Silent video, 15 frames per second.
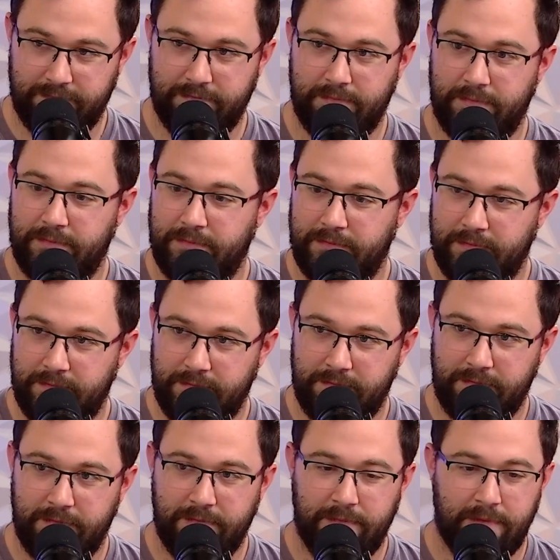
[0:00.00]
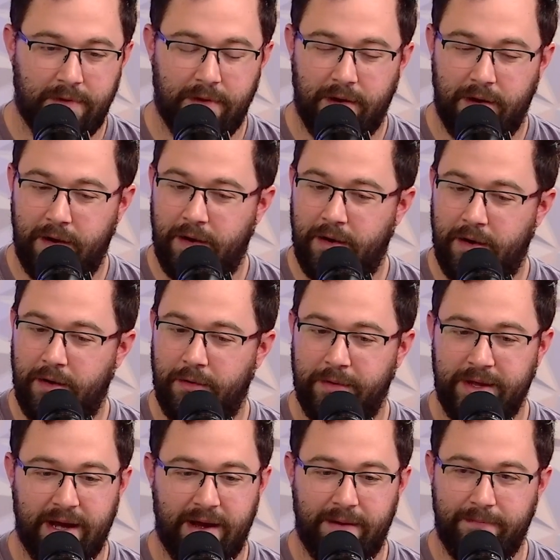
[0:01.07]
Do you have a plan at this point? Is it
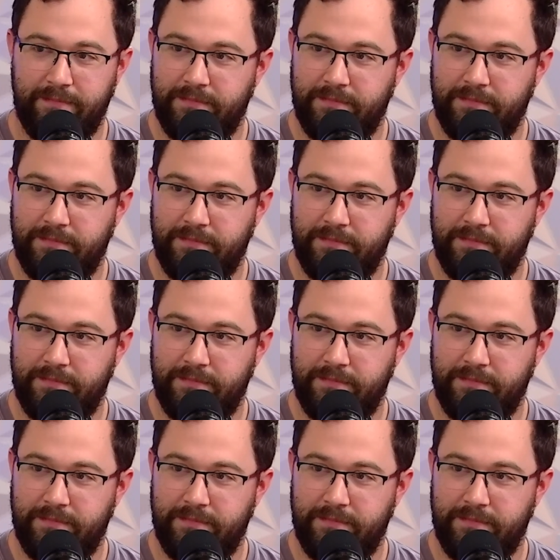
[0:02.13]
just get it